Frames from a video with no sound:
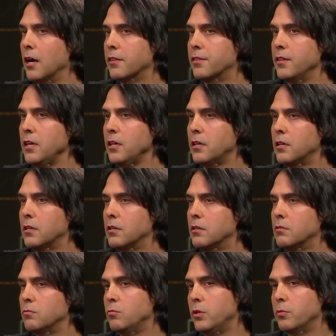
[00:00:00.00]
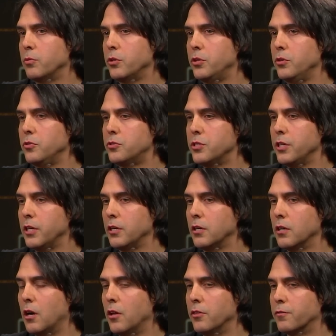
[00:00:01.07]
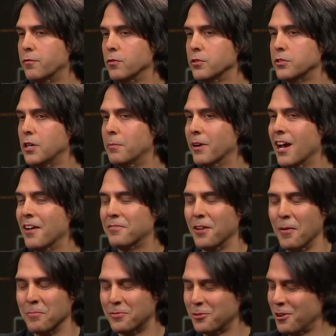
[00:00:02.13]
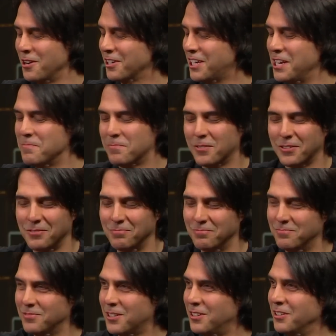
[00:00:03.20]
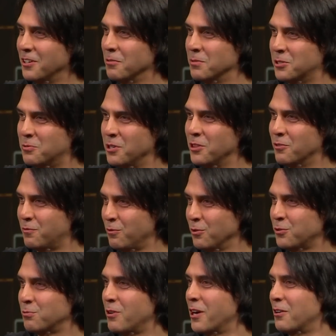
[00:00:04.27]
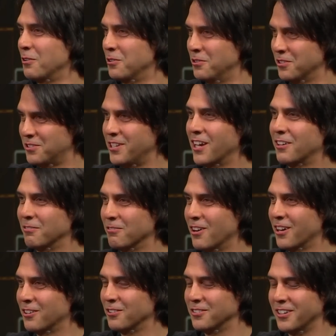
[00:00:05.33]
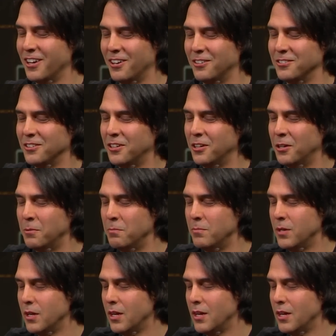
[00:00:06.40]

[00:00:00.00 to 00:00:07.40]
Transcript: I think we were using on the first album. I have to, I'm trying to keep clear between the first record and the second record now. Mm-hmm. um,